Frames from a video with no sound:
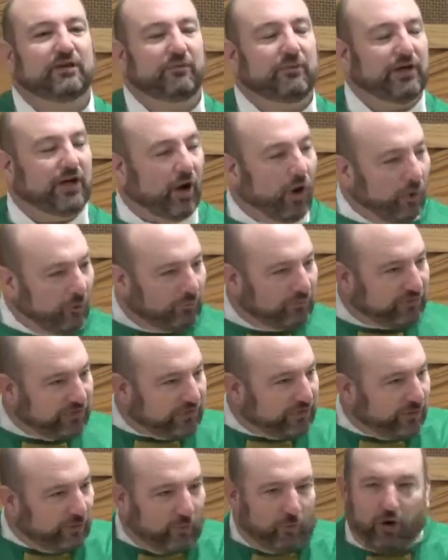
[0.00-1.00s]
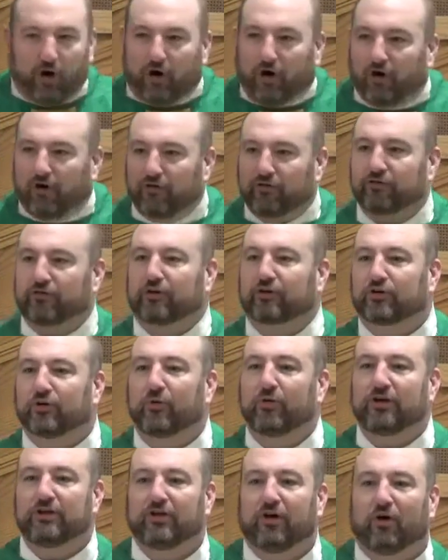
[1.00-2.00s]
we hope that the walls are
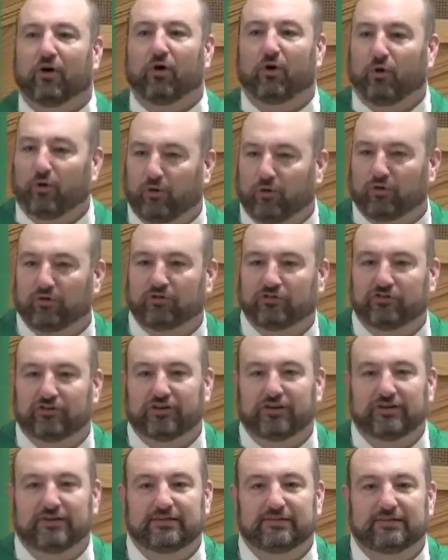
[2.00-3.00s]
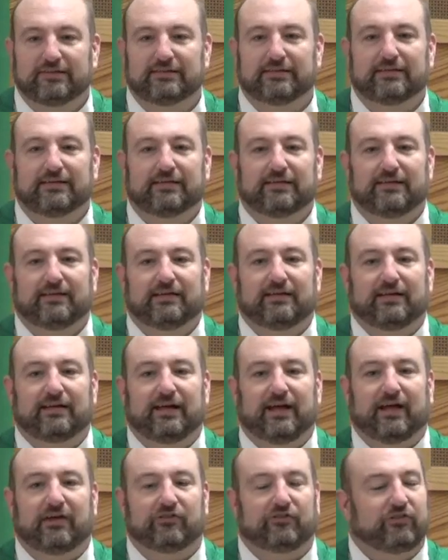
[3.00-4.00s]
going to hold
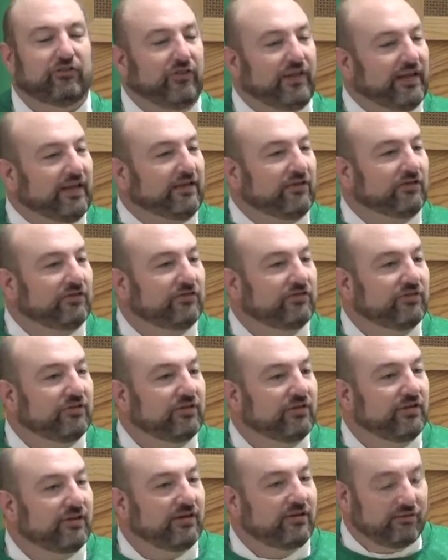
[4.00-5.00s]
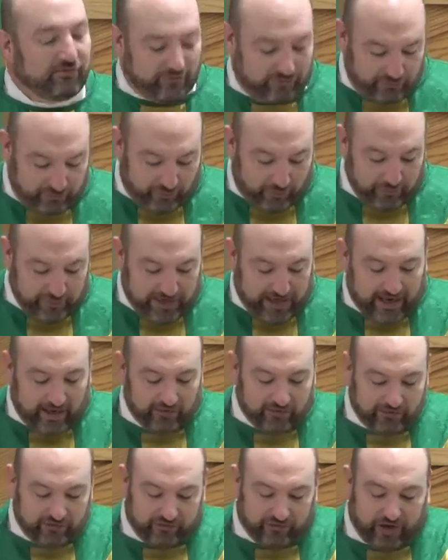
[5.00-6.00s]
as things from the
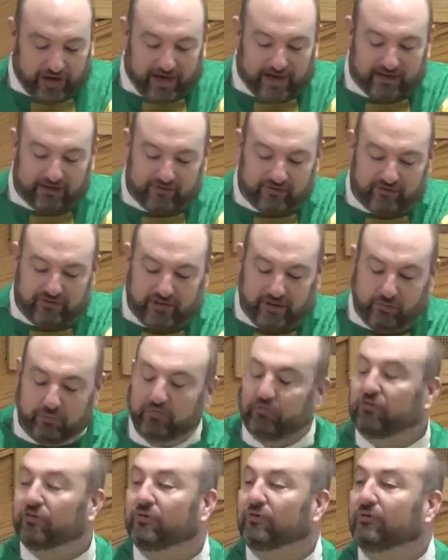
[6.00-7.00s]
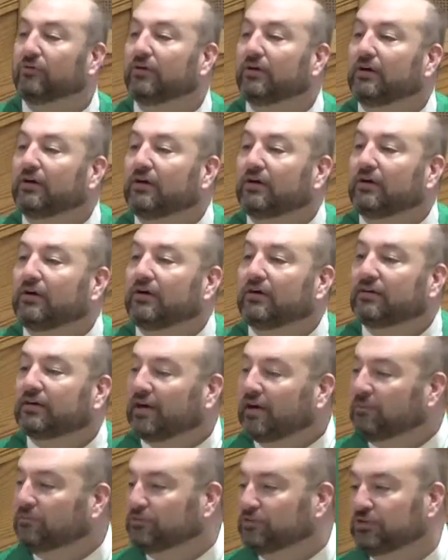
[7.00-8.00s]
outside seem to
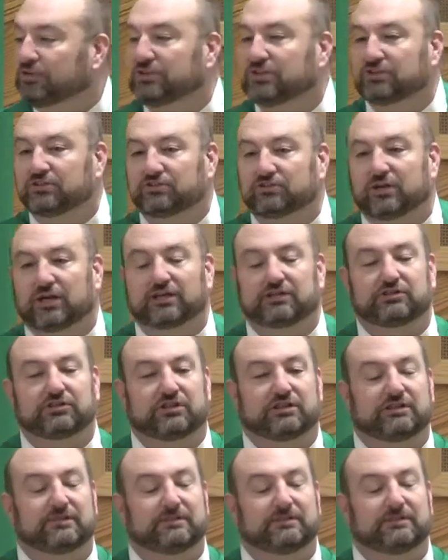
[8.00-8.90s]
come to destruction.